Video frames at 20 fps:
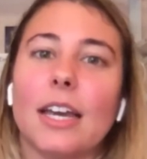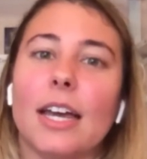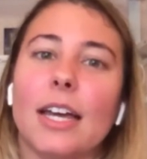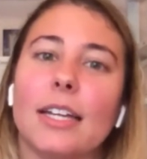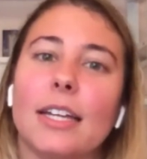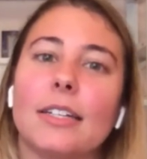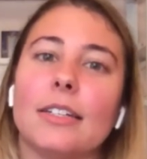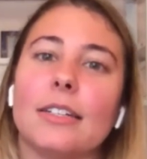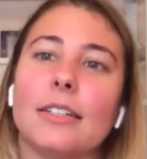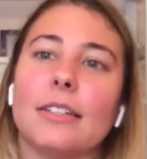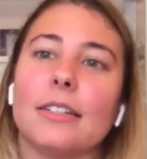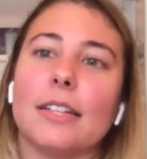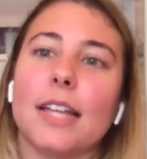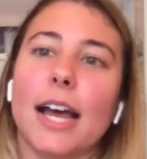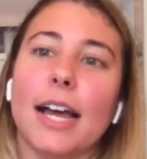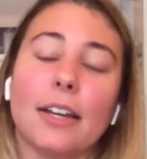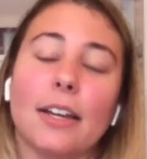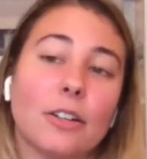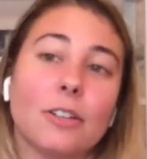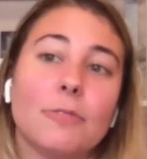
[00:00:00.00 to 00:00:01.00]
and
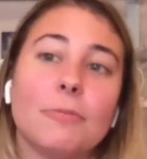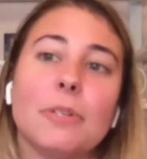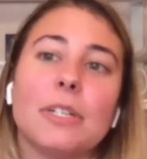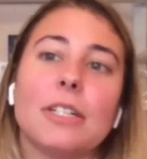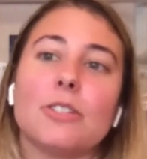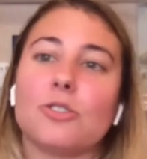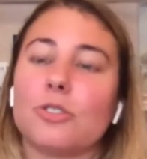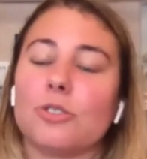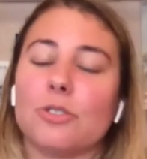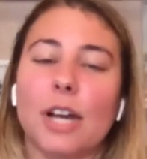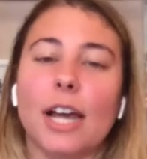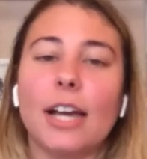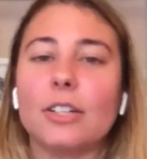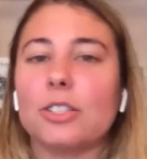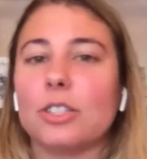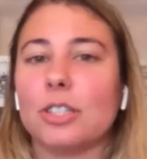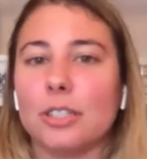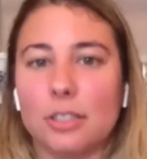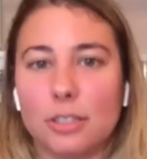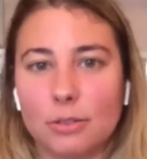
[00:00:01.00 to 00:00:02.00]
that could be a
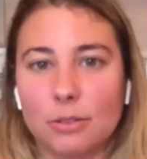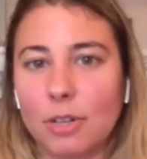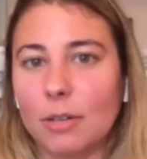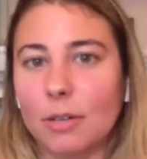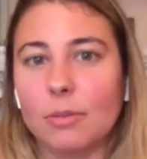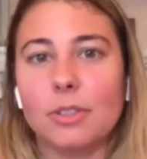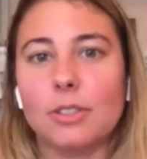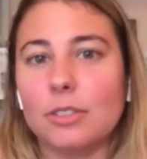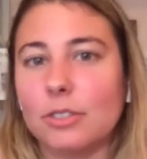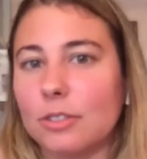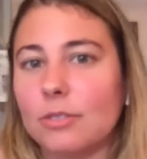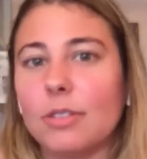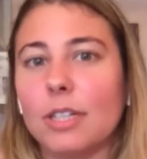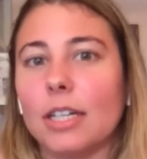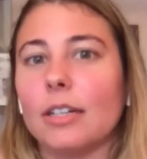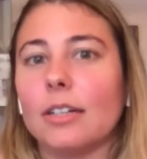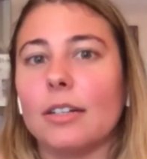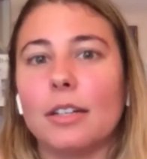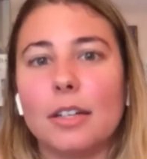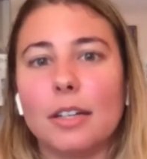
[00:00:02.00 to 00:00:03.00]
distraction to what we're
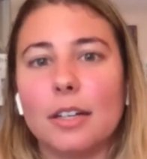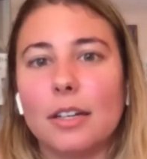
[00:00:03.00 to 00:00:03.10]
doing